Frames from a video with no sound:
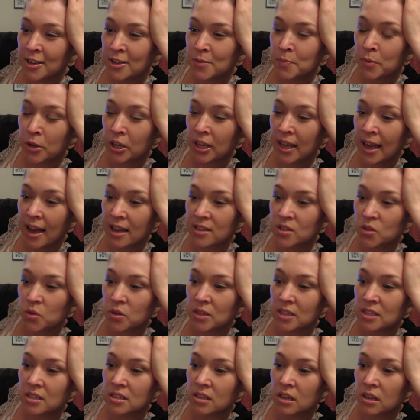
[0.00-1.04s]
But yeah, so
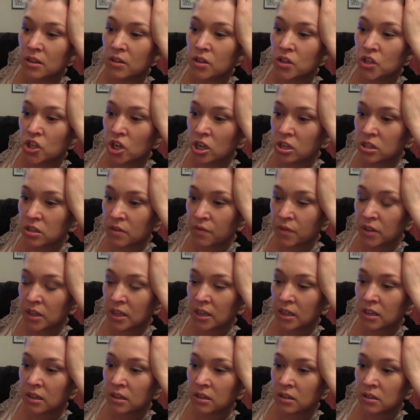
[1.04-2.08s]
it's the start of
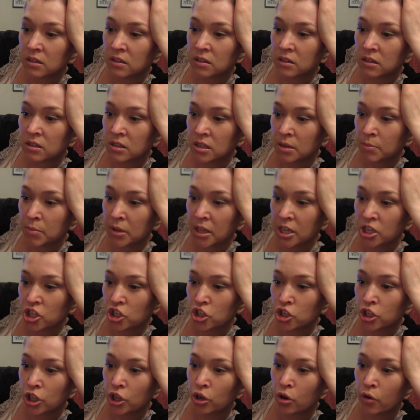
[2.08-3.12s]
the
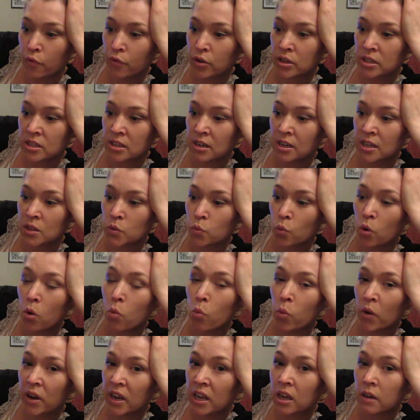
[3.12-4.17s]
stimulation to the ovaries, and it's
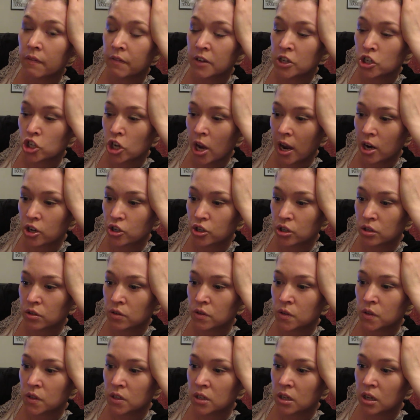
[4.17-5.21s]
1 week of
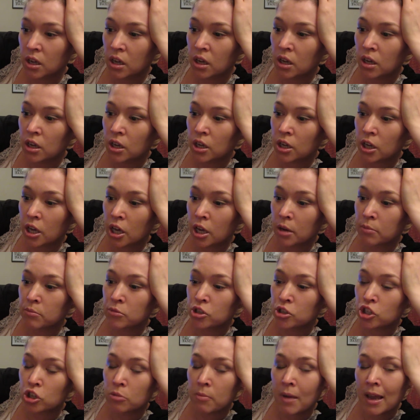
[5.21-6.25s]
injections
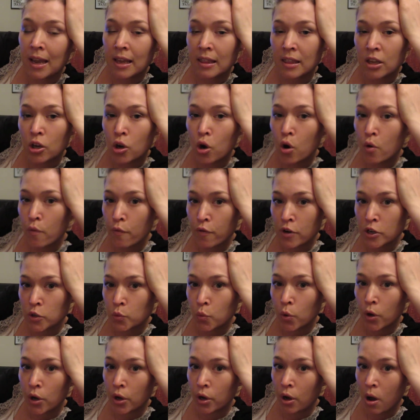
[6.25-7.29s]
to make the ovaries
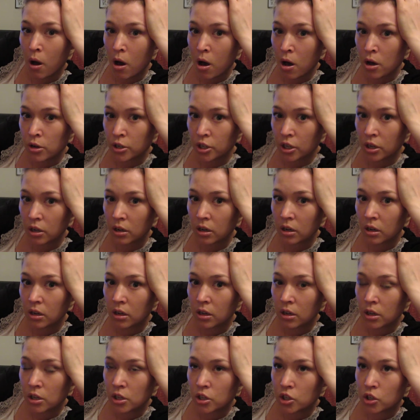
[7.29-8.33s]
work harder.
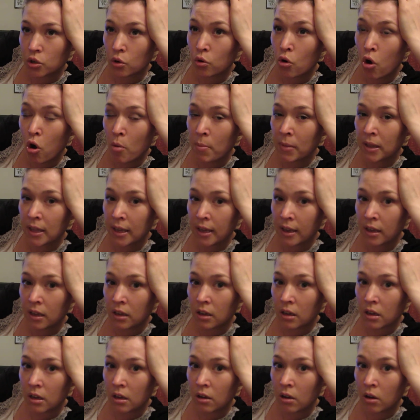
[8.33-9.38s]
So normally,
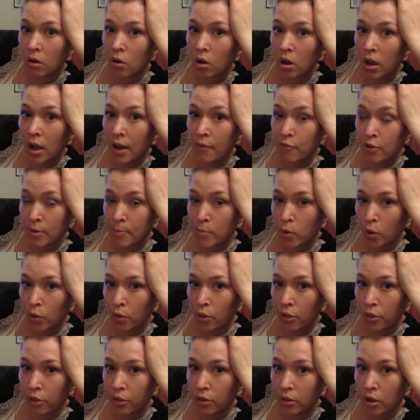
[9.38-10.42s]
every
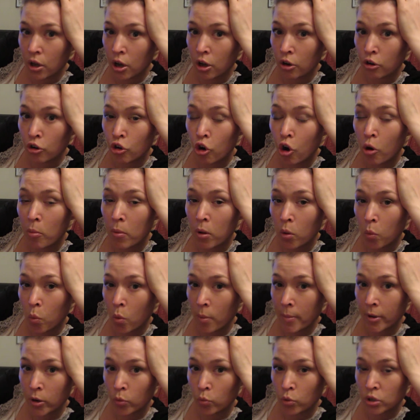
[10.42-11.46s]
month, a normal
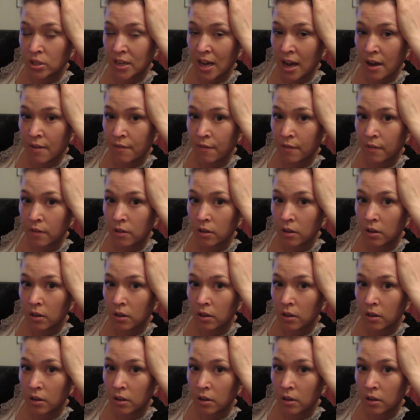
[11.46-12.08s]
woman would have